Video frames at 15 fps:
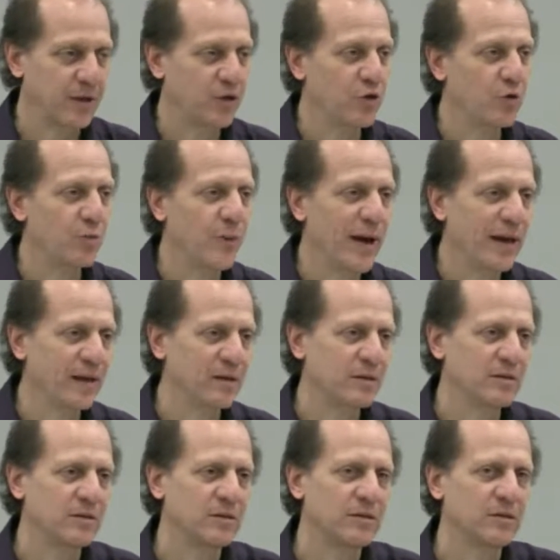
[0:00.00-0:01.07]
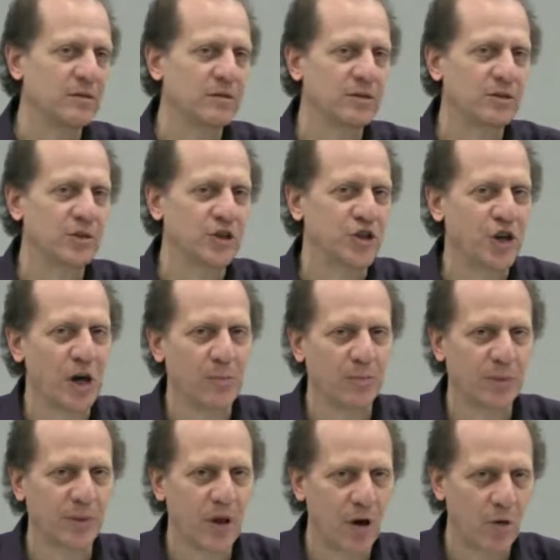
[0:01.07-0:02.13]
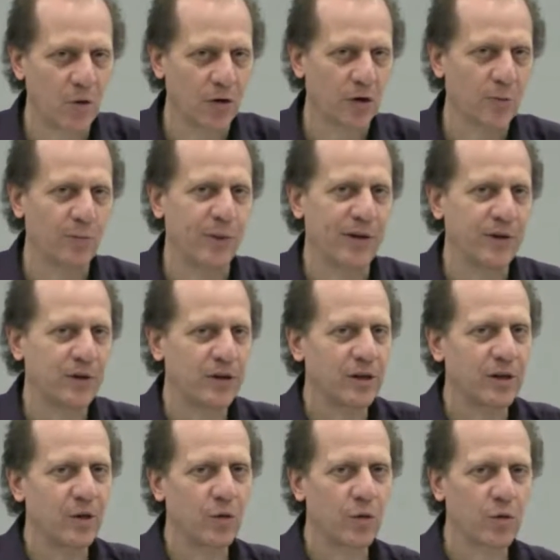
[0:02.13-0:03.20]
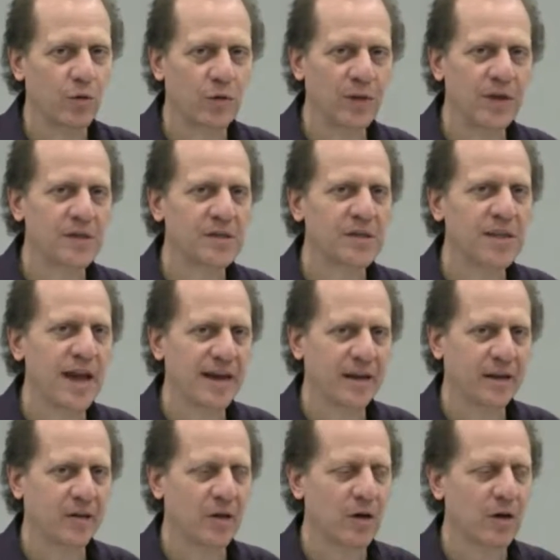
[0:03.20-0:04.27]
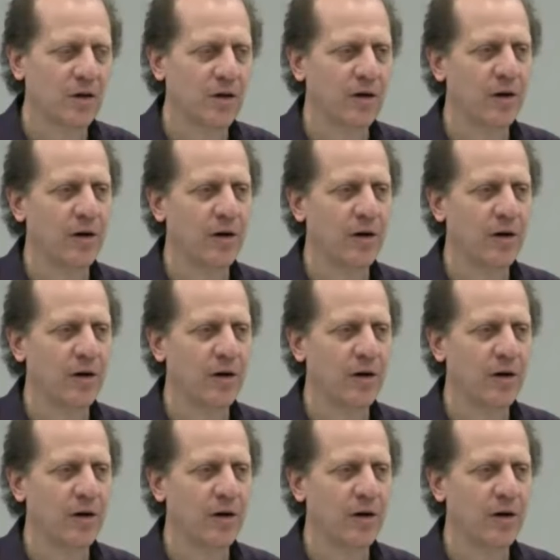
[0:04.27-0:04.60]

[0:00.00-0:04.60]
You might jump lower, but you're going to hold the aesthetic longer,